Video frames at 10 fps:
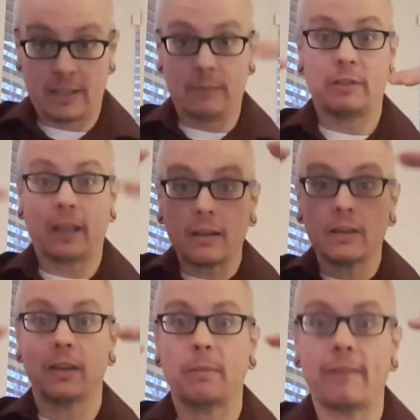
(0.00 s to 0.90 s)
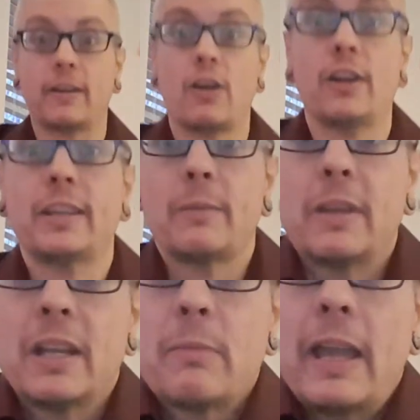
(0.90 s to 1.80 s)
seems like I'm having a hard time
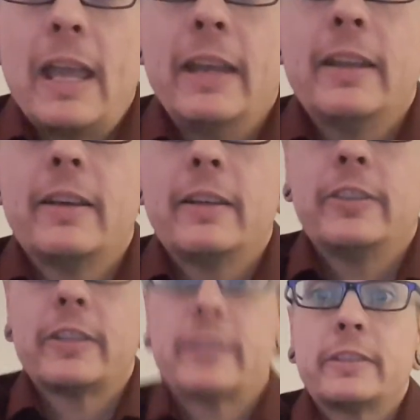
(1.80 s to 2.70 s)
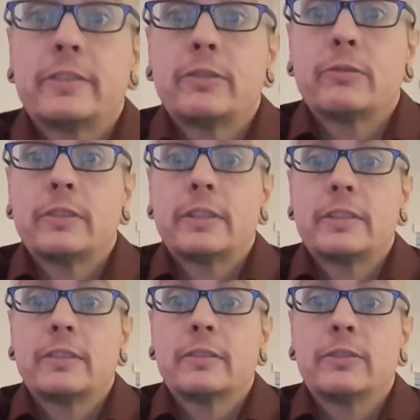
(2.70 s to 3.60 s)
getting my head adjusted, so let's
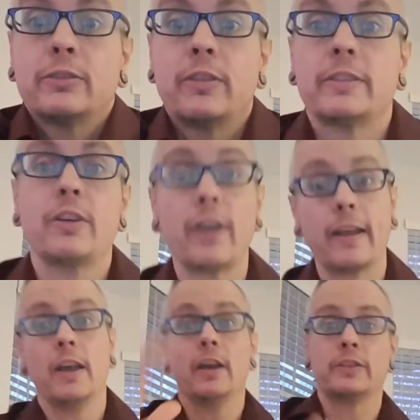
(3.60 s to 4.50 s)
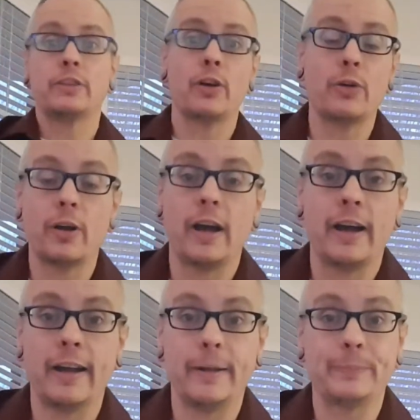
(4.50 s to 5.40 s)
do this. Okay, so
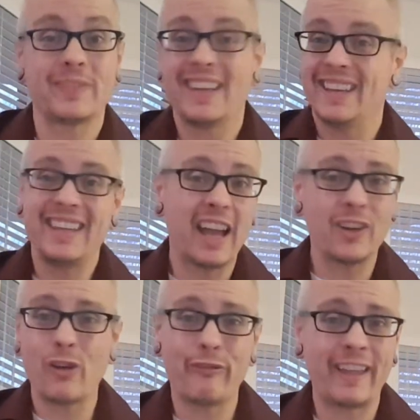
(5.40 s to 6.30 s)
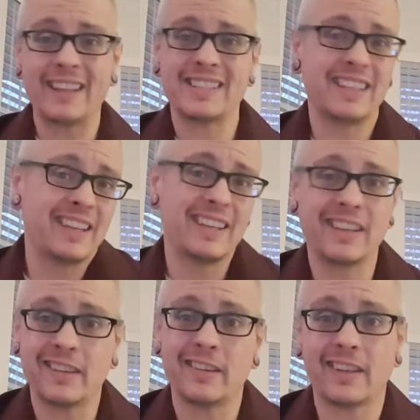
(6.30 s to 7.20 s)
um, yeah, no
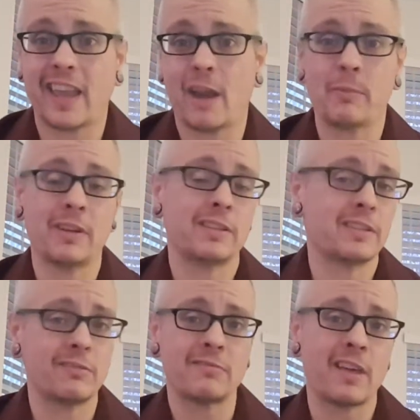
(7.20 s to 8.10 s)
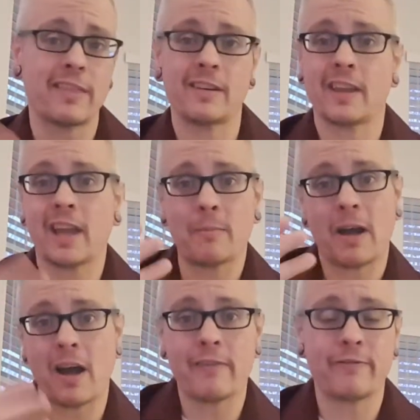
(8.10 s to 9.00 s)
fancy cameras, no nothing. I got
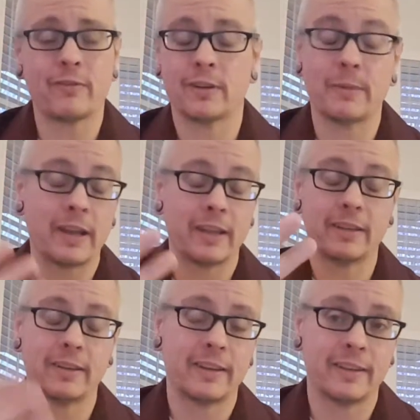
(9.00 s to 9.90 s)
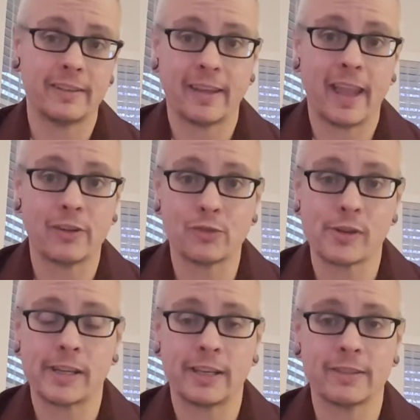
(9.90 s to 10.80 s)
my iPhone or my uh,
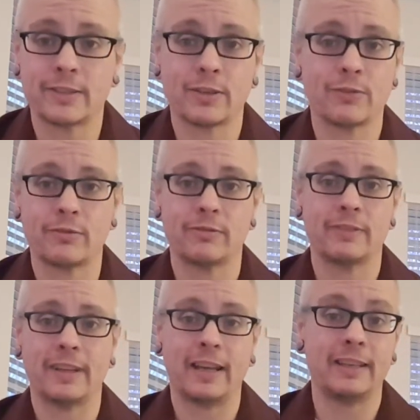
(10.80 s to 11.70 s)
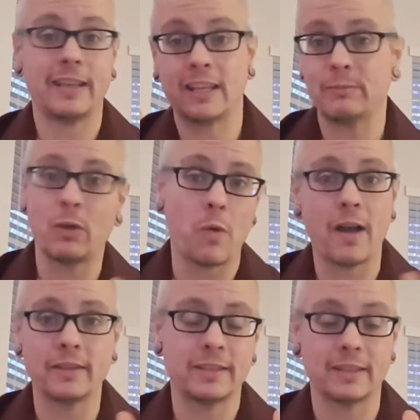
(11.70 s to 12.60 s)
Android here, so it takes me a
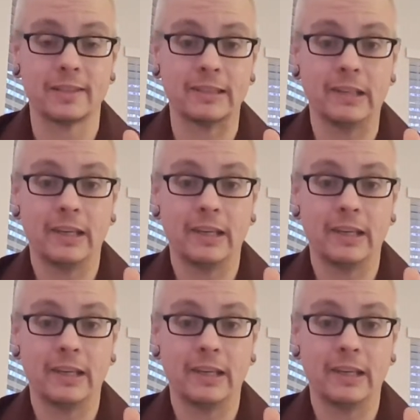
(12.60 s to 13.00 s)
while to